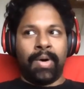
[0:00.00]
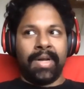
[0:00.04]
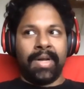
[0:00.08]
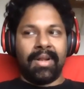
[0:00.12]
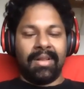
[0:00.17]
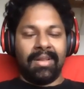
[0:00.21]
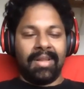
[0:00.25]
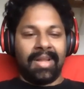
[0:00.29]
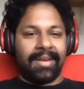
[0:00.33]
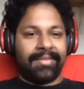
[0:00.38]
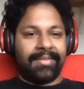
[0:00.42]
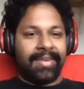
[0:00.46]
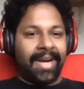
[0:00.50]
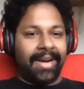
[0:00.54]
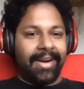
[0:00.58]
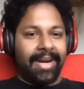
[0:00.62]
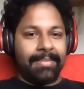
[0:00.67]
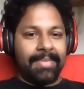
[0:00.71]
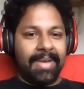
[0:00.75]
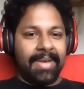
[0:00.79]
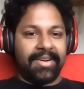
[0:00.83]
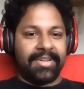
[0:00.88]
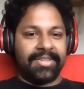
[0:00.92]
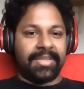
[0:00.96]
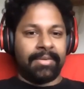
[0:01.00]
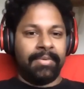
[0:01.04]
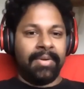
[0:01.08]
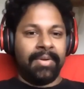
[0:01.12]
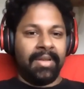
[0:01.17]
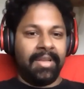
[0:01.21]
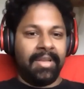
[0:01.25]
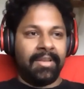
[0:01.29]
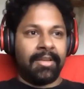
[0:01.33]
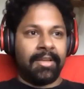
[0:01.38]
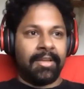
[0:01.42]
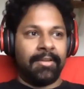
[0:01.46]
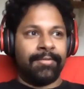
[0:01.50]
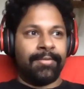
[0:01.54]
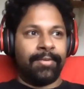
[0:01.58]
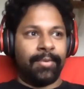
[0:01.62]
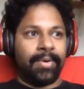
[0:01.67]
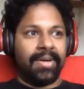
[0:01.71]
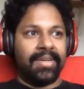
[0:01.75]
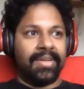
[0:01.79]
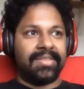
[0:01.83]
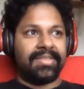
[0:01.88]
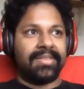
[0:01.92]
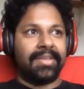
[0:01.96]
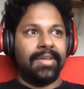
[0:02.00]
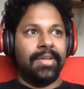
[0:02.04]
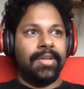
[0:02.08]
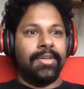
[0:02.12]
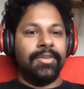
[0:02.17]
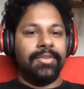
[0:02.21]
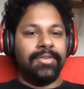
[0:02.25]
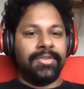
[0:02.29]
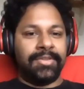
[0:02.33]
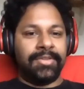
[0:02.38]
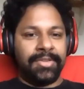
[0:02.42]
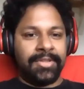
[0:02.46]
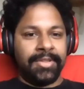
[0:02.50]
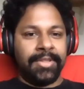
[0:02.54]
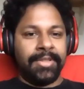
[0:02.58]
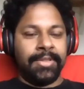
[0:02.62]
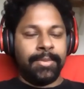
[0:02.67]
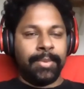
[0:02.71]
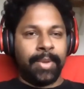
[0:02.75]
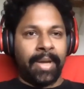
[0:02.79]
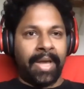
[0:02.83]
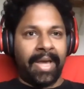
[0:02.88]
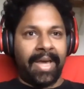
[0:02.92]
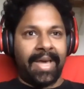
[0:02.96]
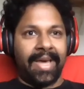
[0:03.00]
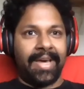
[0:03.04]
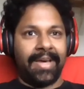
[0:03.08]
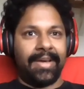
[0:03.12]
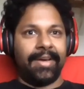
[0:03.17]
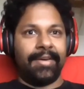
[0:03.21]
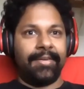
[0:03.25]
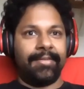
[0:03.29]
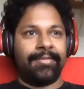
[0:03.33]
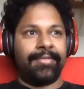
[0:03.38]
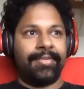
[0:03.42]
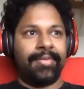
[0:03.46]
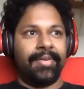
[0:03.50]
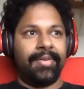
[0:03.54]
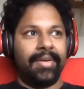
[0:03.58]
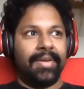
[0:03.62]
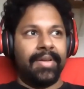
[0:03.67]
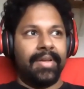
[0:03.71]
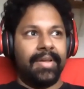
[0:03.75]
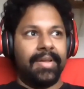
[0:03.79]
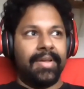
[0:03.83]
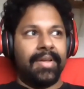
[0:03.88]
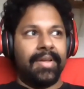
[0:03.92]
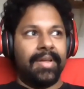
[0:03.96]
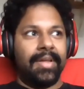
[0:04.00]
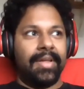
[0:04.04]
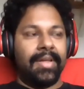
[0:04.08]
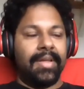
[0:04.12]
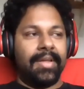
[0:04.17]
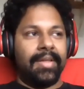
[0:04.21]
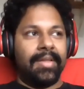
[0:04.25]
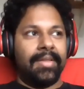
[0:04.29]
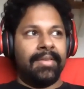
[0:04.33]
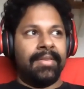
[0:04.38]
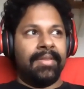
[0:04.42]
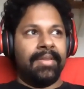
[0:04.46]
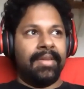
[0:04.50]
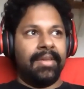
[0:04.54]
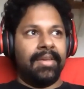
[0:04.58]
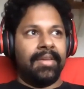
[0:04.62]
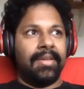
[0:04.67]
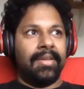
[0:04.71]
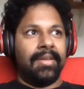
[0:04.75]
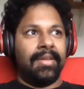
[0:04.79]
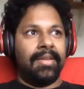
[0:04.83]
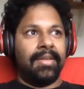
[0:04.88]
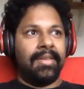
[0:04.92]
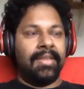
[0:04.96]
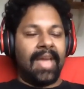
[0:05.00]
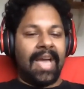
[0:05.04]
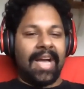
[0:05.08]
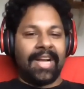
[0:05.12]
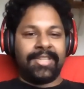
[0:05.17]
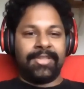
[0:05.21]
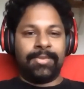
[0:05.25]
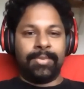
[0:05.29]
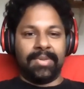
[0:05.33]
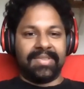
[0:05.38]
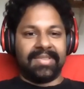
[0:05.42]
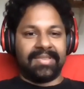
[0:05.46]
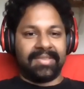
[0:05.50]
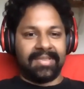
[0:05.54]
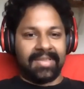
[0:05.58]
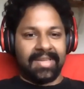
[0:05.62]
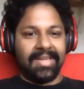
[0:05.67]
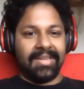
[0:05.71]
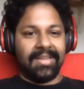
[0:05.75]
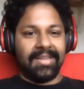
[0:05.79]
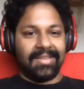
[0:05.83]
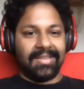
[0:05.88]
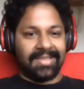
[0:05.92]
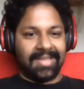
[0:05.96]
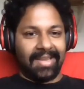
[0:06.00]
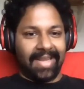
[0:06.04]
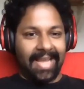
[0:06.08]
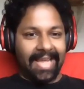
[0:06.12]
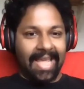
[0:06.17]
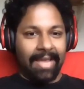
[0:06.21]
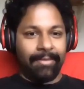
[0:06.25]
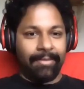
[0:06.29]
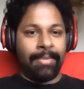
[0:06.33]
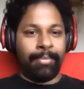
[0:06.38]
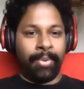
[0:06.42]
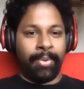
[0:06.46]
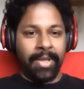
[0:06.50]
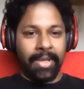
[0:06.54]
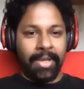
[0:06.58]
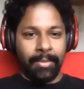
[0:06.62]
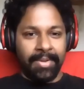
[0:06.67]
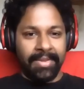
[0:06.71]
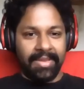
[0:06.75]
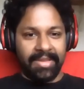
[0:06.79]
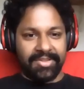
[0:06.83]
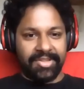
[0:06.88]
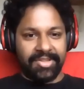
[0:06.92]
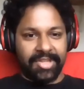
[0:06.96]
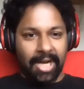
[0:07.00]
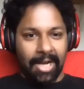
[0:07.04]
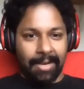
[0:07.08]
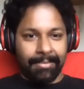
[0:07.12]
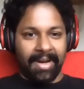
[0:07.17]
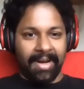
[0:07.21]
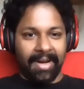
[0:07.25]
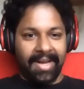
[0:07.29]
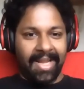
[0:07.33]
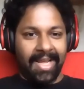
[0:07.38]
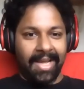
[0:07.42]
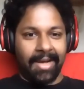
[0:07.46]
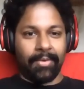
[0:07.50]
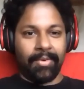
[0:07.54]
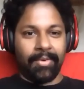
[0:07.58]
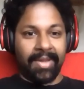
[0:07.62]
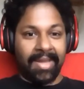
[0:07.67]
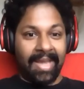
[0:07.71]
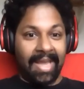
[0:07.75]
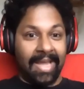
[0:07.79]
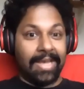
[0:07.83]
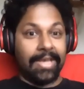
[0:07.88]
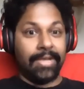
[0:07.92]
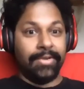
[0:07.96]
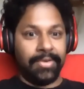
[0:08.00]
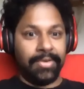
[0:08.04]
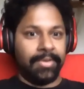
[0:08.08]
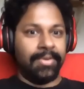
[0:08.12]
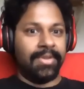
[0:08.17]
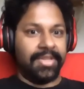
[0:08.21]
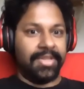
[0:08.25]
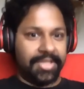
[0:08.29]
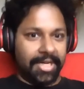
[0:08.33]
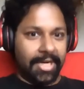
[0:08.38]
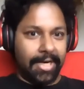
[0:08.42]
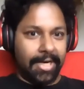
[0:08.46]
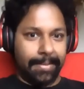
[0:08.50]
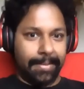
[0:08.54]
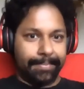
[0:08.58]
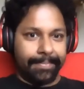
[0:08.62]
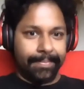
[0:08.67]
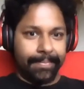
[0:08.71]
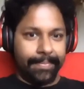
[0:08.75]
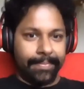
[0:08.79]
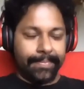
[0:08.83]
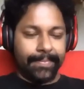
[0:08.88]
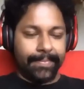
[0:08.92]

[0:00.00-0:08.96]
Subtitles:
What a lot of hiring managers are really looking for is, do you have the actual skills? Like, if we put you in this job right now, can you do the job?